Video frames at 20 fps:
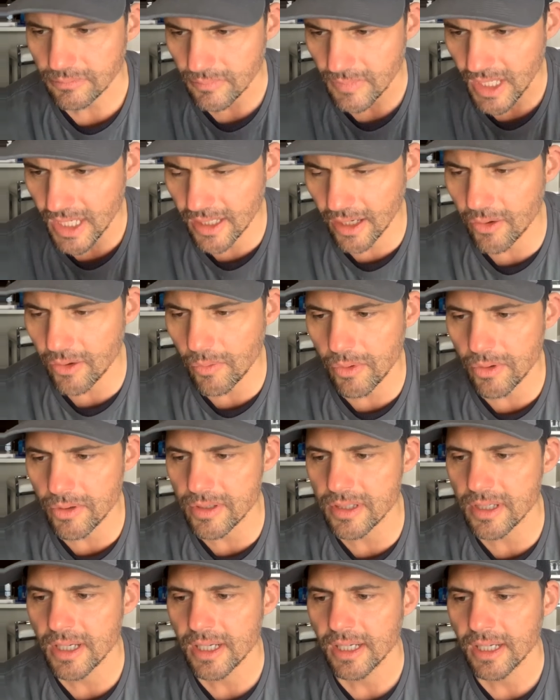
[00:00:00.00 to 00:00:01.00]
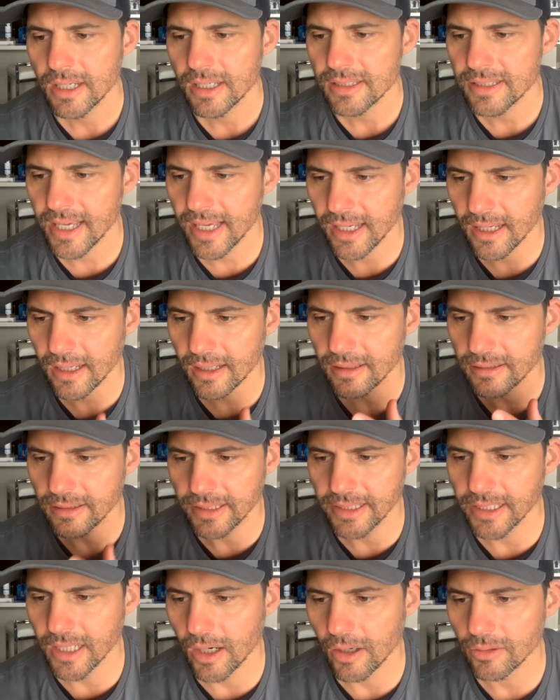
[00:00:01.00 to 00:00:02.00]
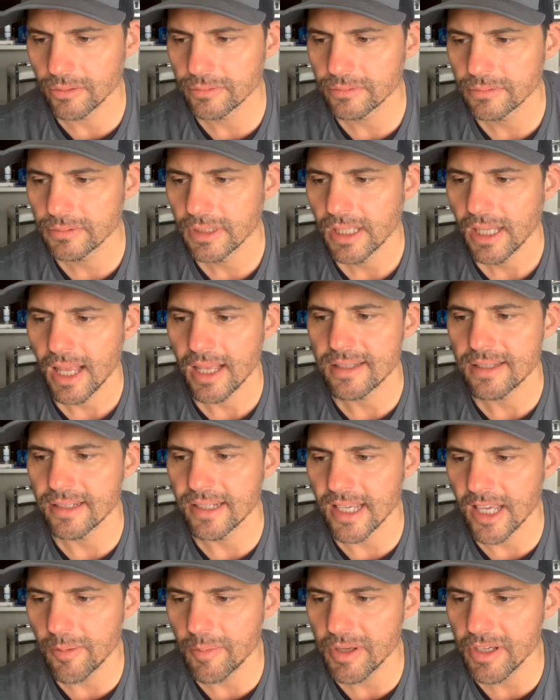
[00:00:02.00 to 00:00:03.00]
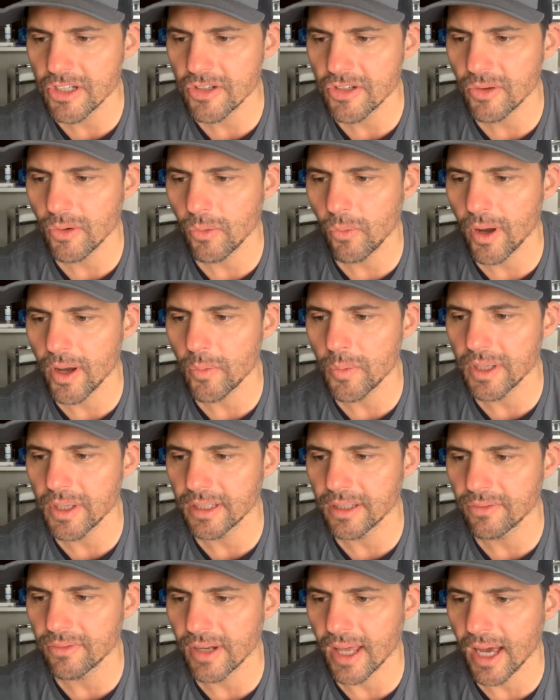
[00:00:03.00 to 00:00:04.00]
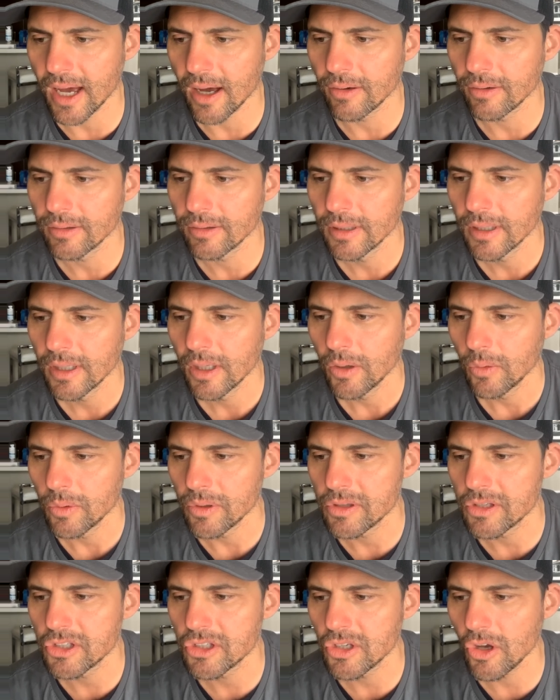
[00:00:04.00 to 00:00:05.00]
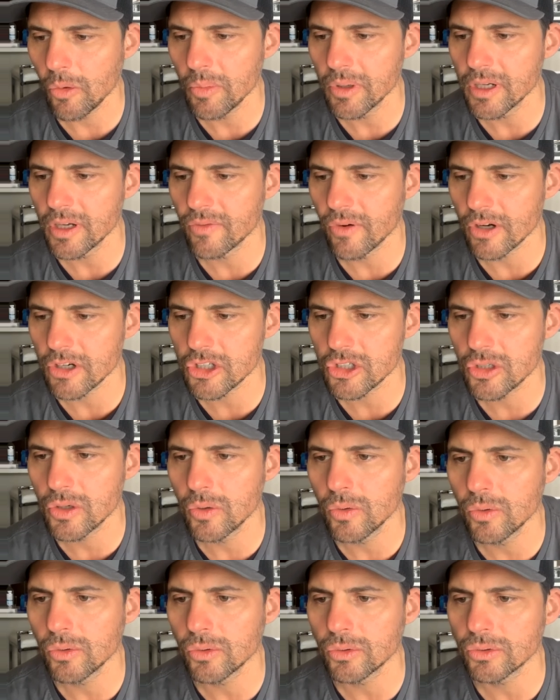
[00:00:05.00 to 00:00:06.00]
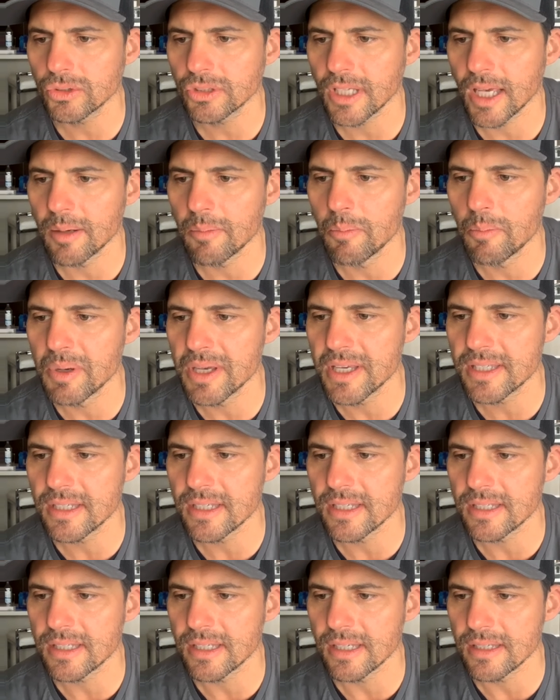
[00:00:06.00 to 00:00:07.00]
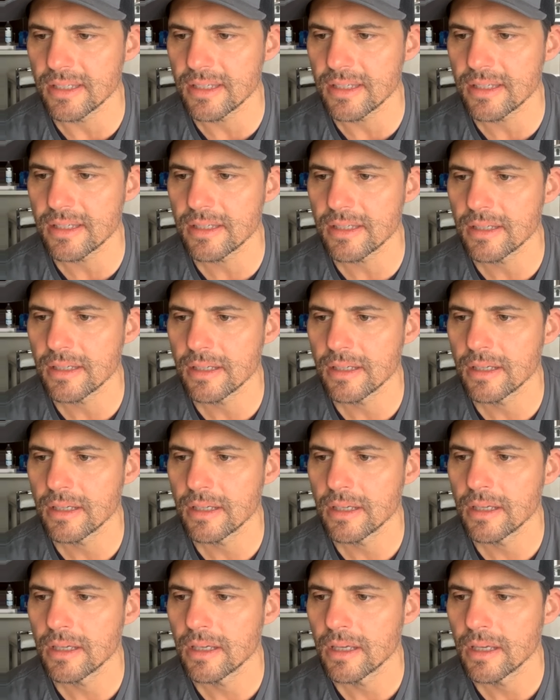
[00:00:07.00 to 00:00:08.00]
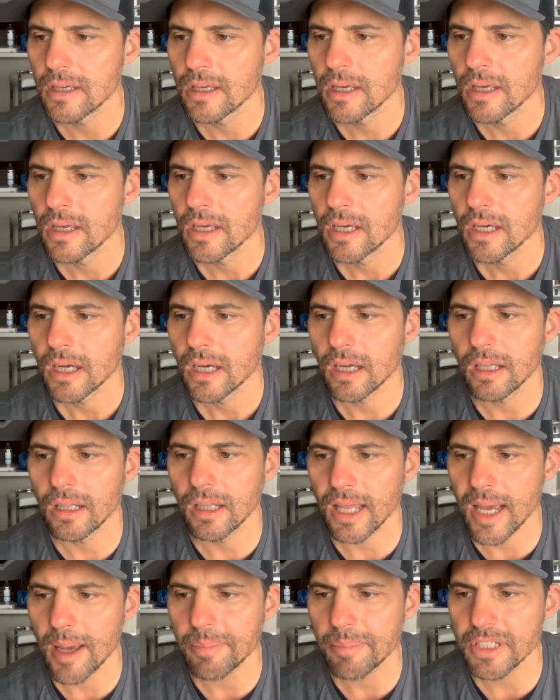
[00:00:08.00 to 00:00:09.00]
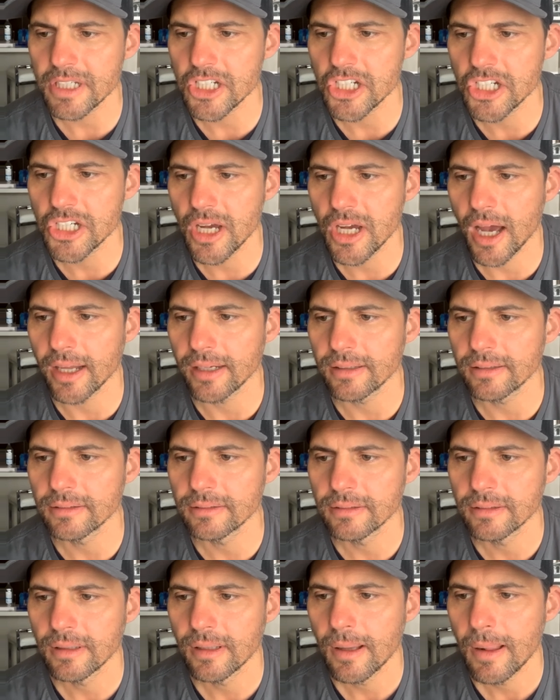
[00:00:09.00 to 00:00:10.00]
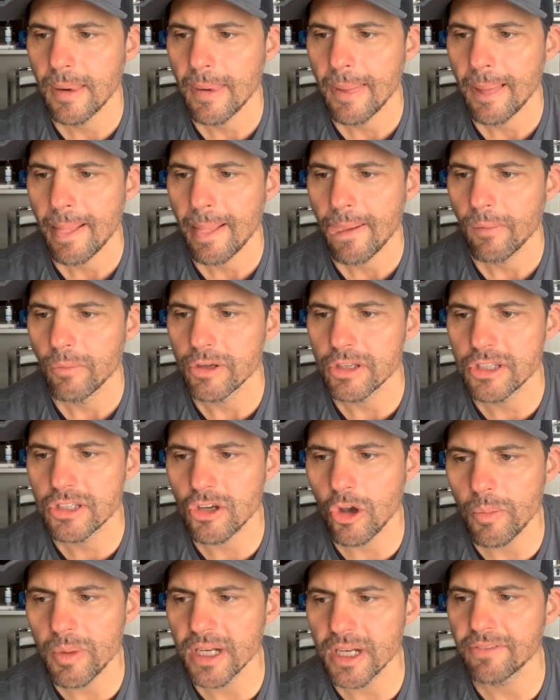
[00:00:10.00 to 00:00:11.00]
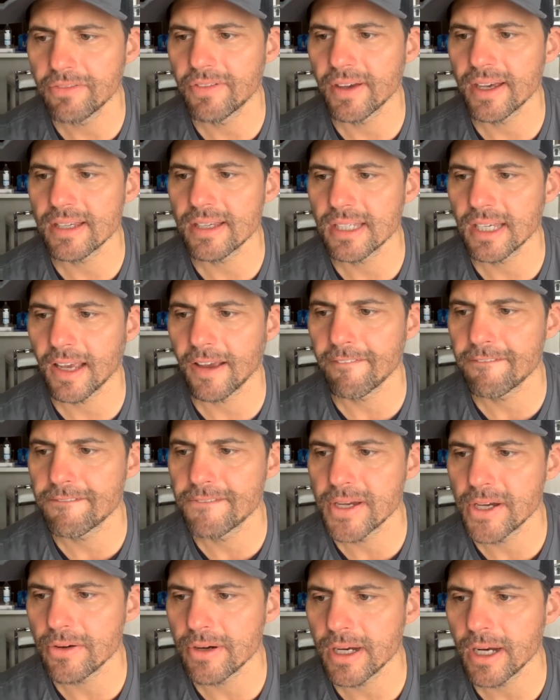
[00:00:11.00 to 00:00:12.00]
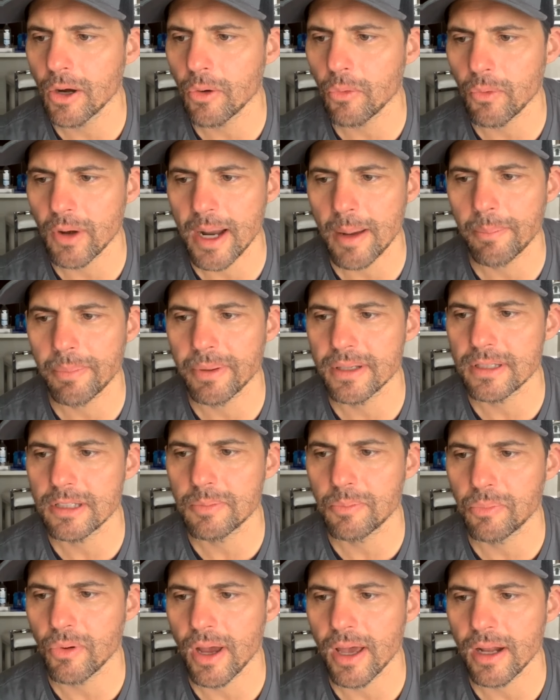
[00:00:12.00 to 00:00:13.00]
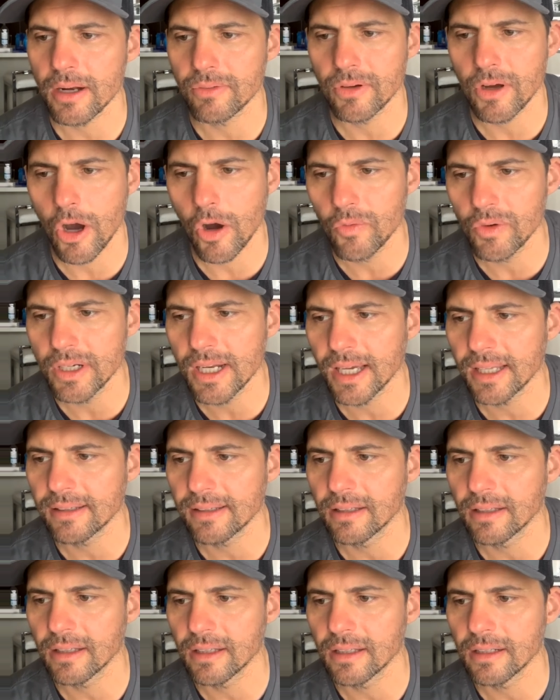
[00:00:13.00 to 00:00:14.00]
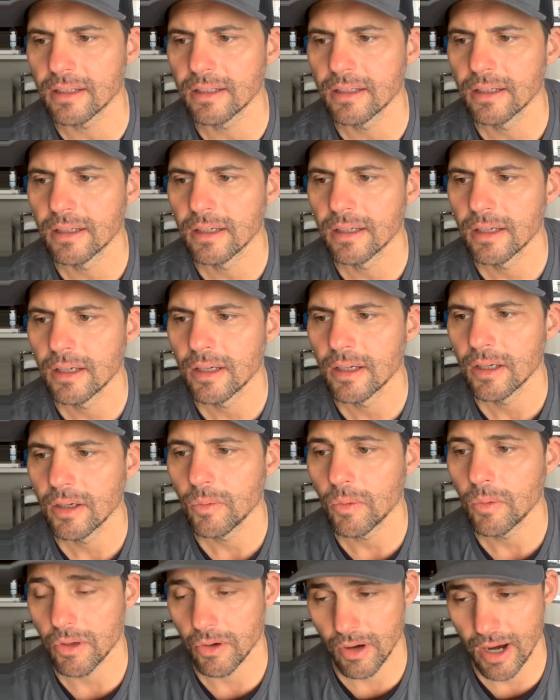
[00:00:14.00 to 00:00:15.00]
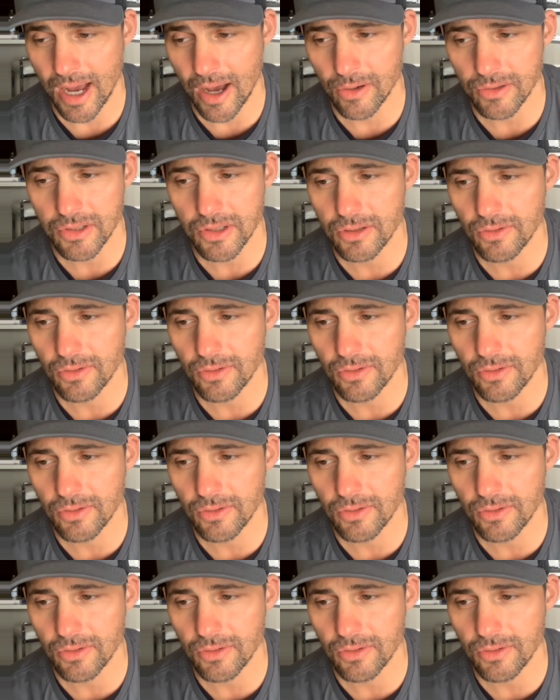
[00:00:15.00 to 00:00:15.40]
In other words, take Leo as an image of the way we live now, with so many of our schools and businesses clamped shut, with so many facing fearing rampant spread of COVID 19 with our houses